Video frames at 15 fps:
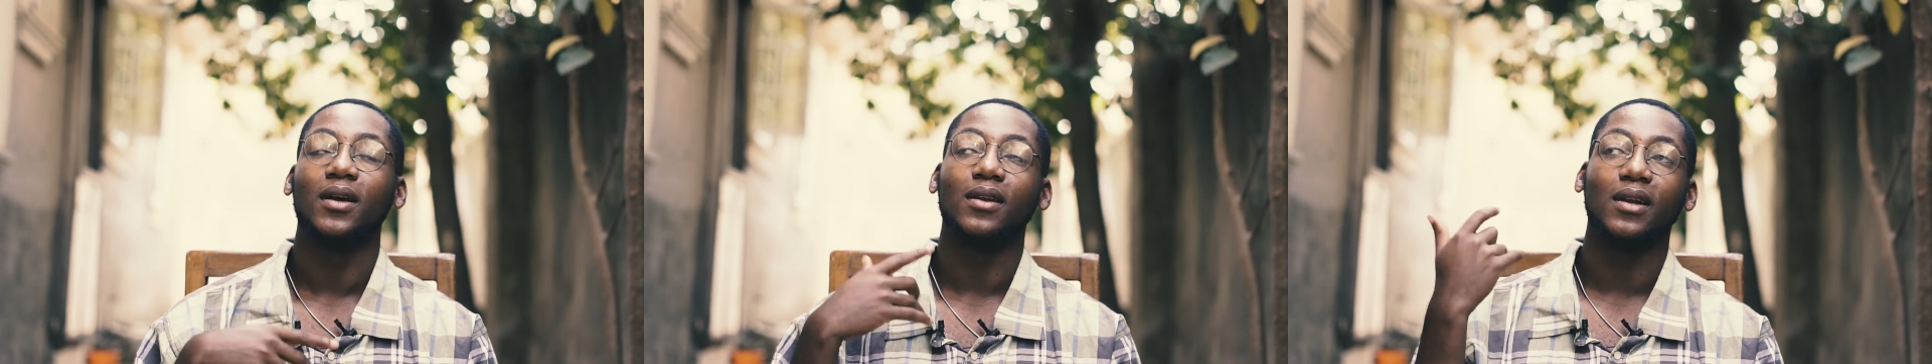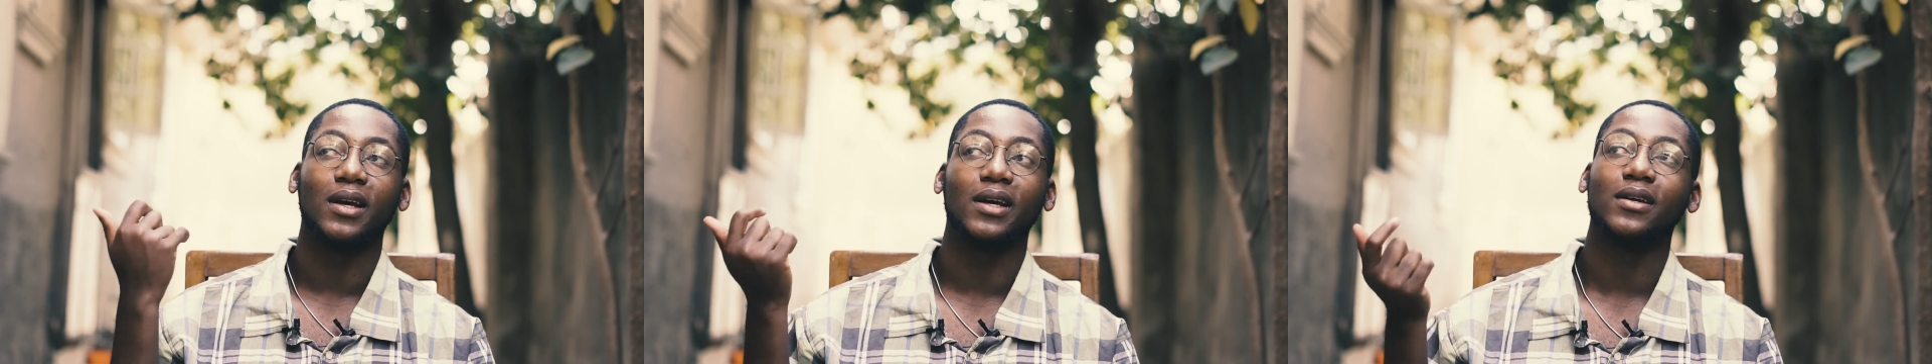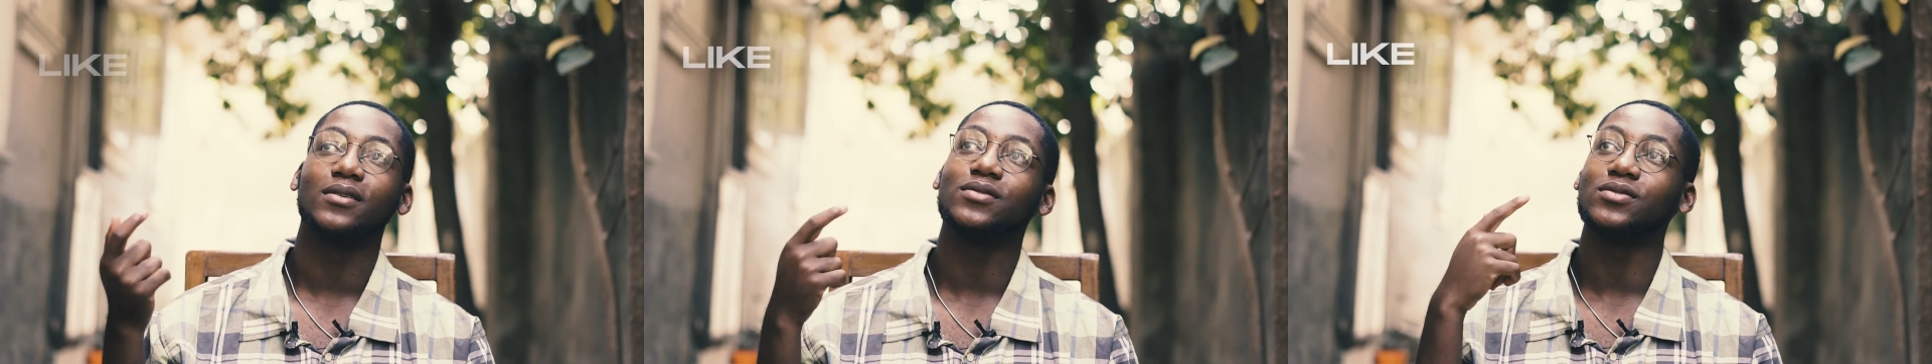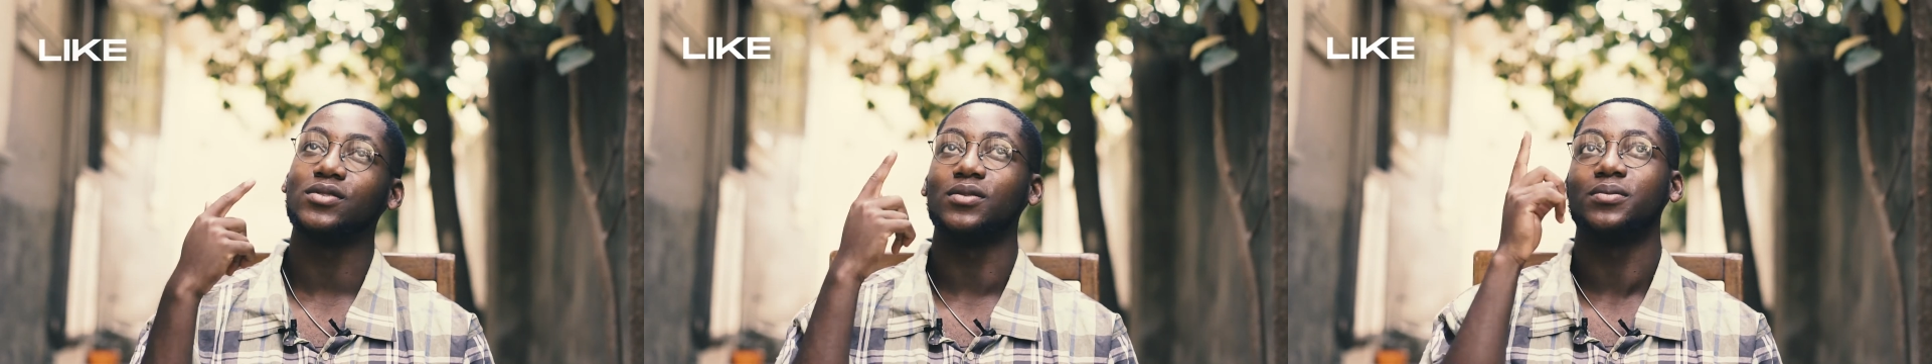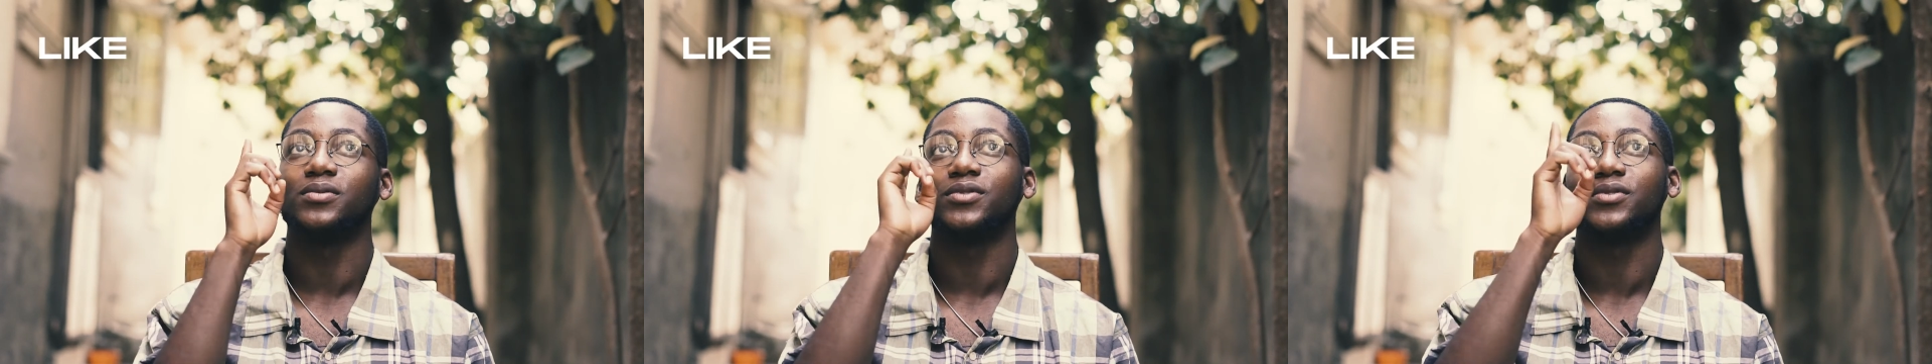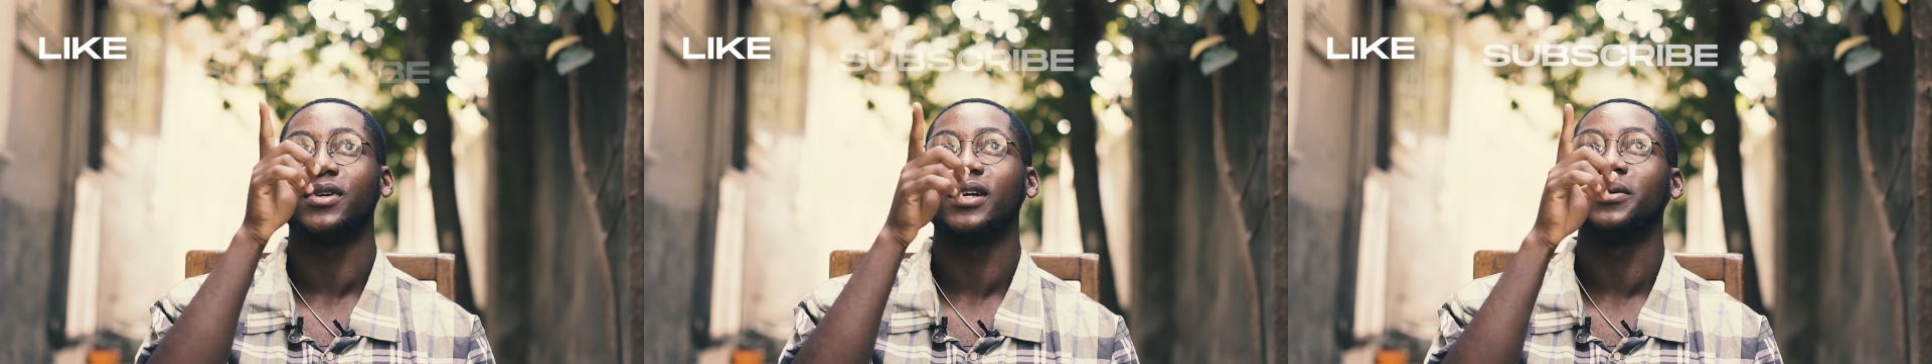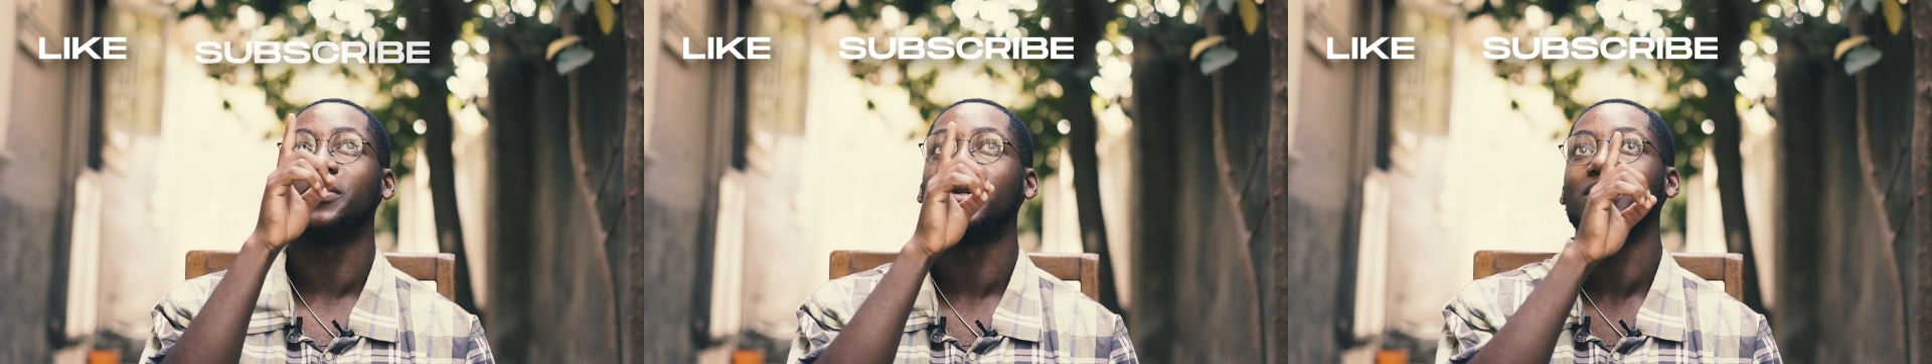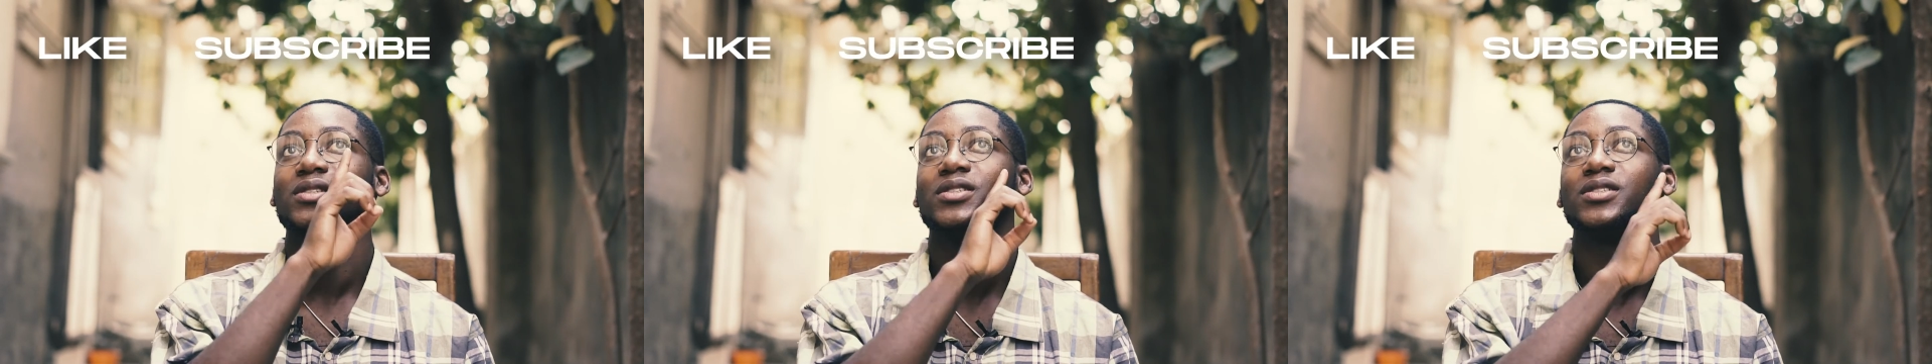Like, subscribe, and